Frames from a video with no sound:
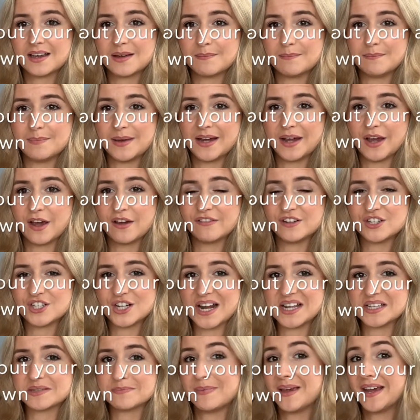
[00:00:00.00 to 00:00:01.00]
big
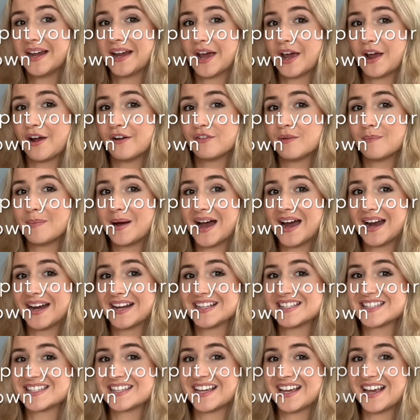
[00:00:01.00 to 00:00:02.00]
overjet, big
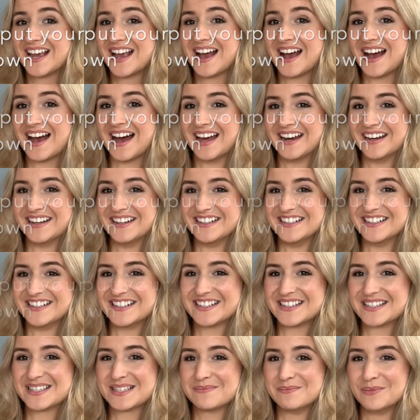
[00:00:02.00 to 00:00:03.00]
overbite, and
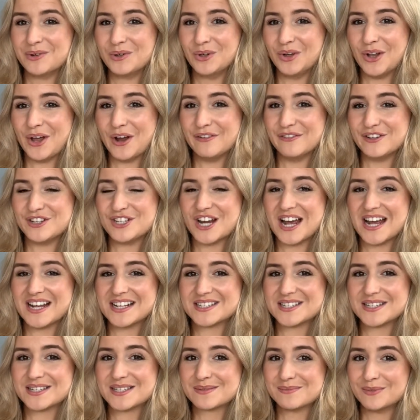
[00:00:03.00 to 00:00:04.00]
small
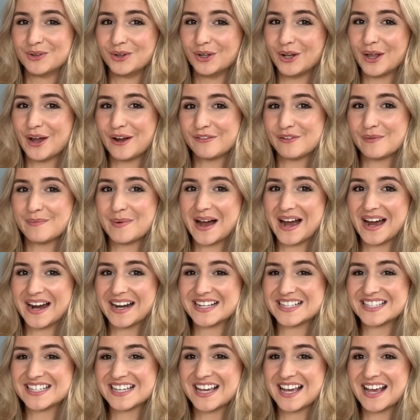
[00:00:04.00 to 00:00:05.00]
overjet, small
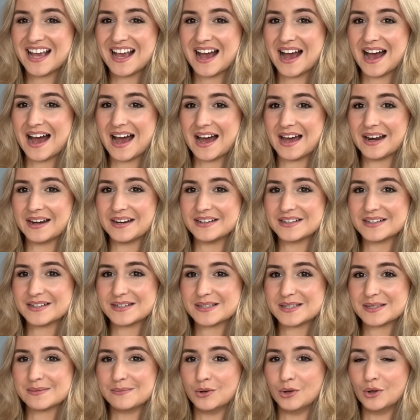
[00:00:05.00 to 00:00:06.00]
overbite, and
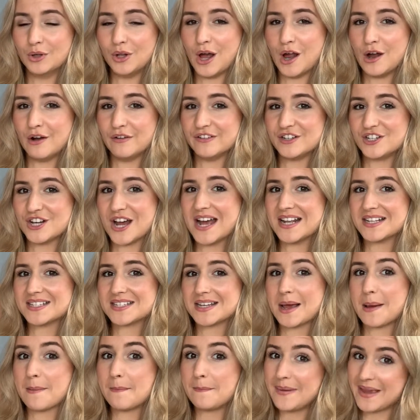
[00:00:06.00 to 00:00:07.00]
small overjet,
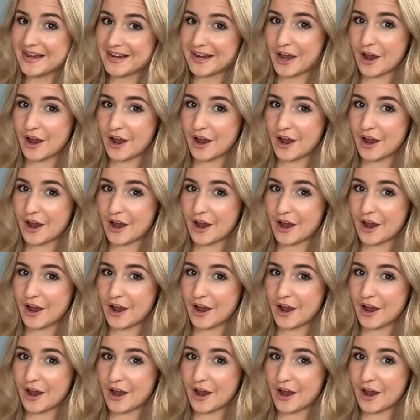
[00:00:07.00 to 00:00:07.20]
big